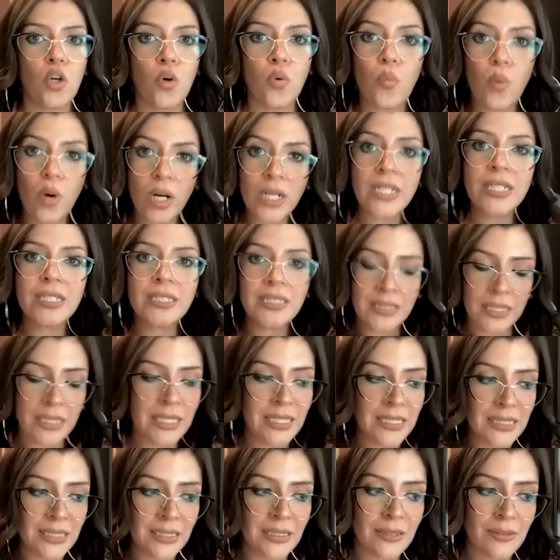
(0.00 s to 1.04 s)
one is
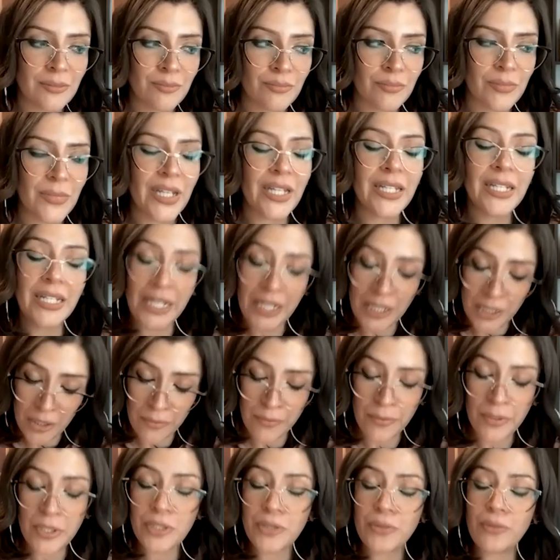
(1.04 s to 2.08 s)
is an
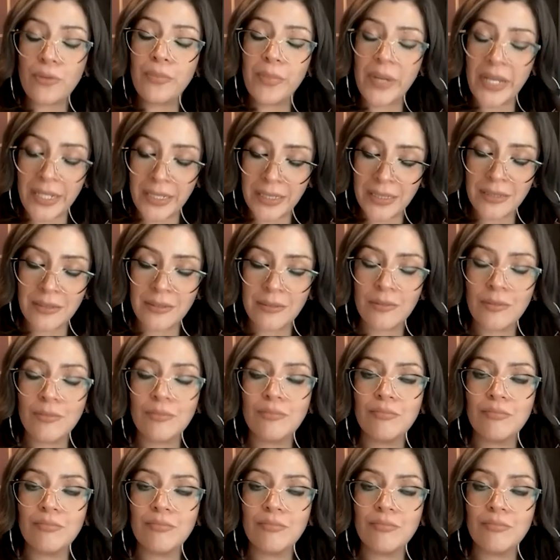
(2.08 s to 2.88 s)
individual based